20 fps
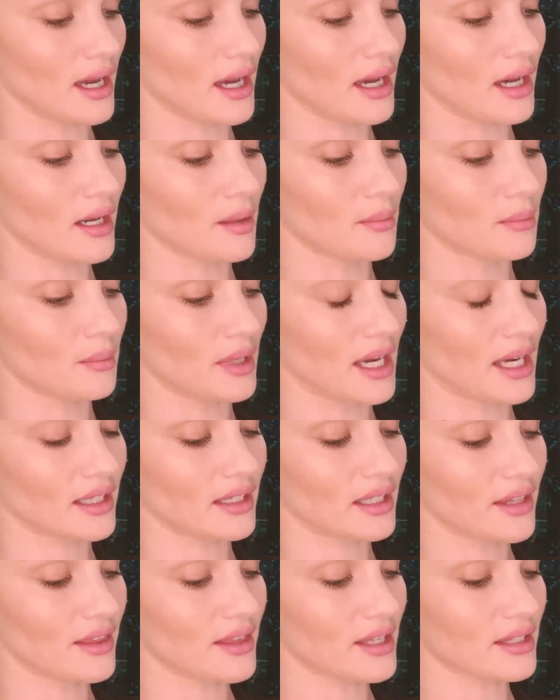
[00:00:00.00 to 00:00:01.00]

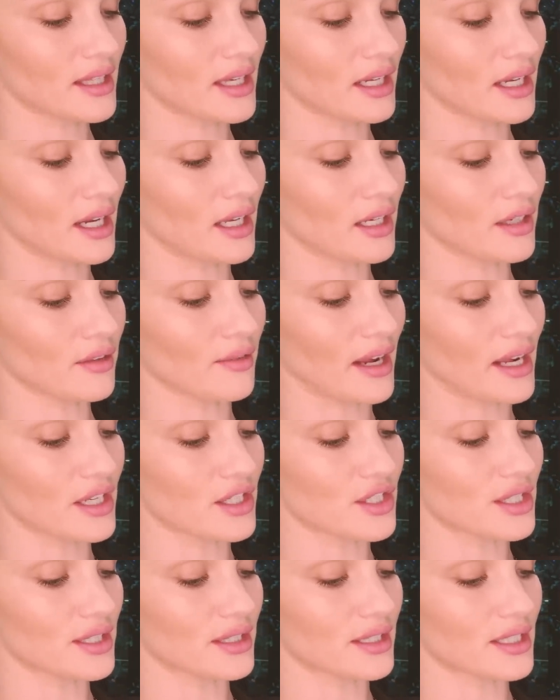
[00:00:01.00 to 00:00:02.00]
And I think the color
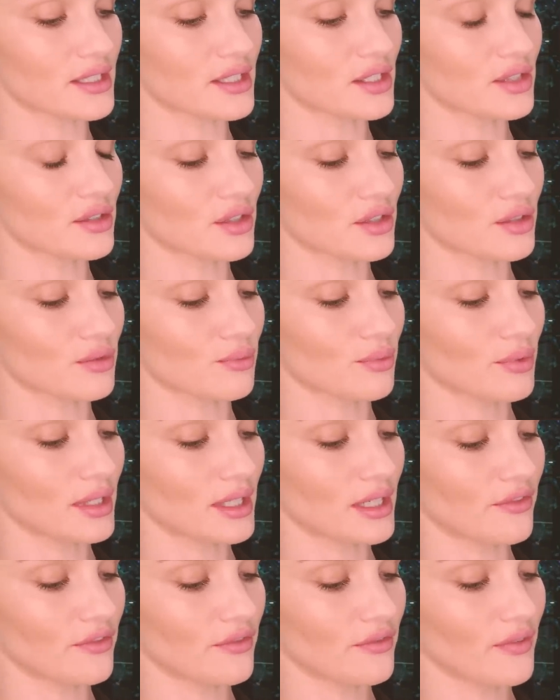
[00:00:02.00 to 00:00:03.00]
range in this is just
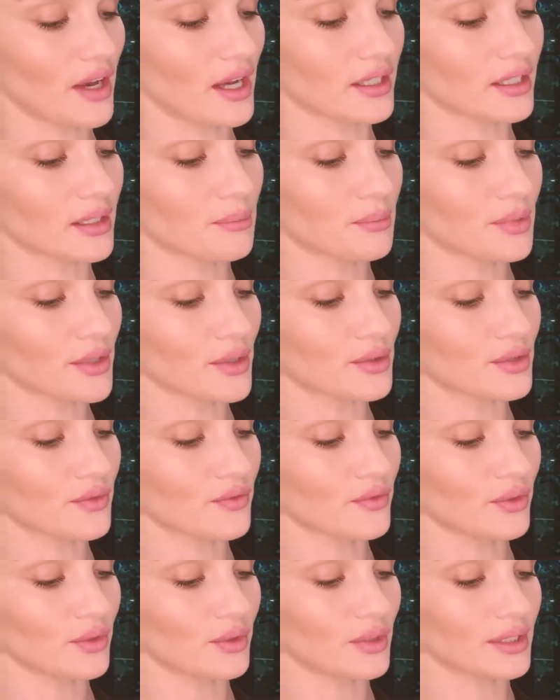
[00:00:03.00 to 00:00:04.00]
really fun and
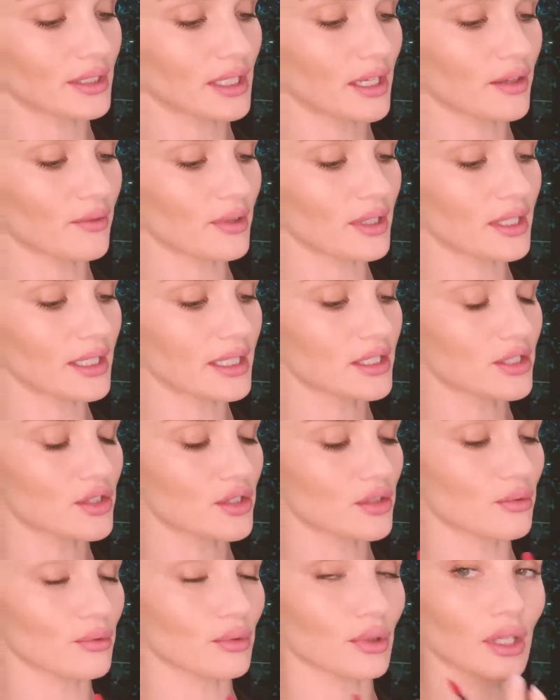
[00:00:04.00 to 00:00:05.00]
beautiful, and I really
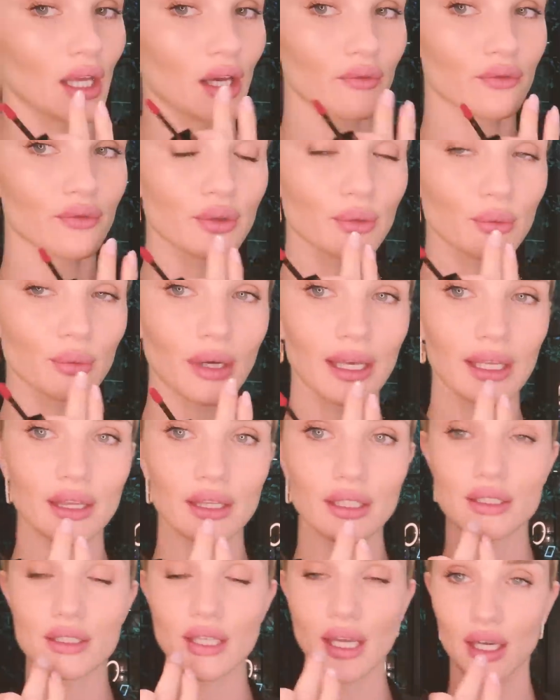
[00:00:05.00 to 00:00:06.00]
do love the way
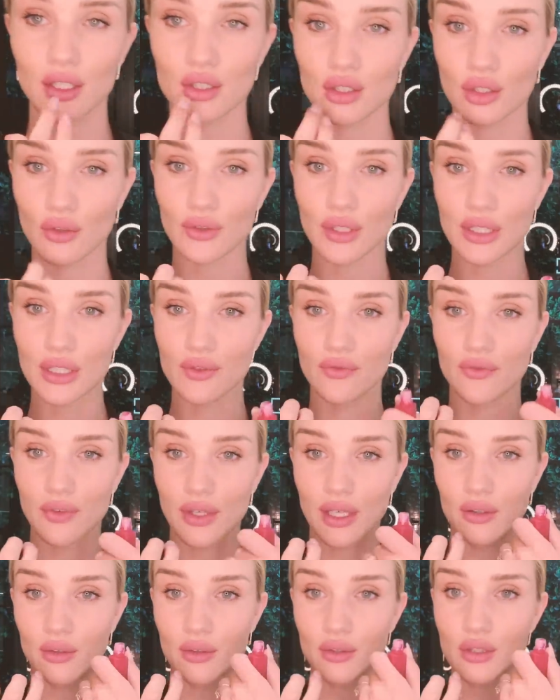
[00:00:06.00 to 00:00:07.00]
the texture of this
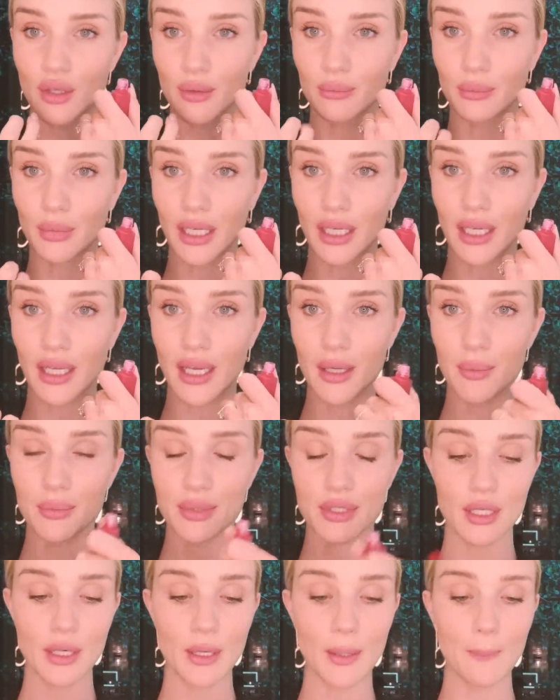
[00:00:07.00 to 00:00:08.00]
feels on my
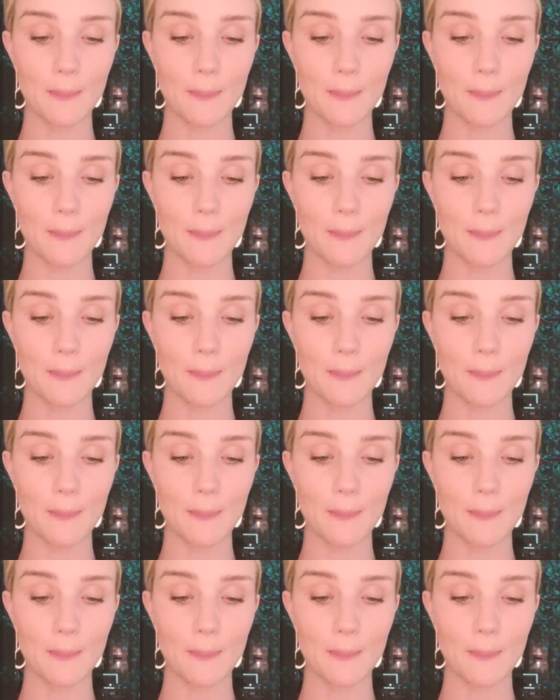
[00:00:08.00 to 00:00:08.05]
lips.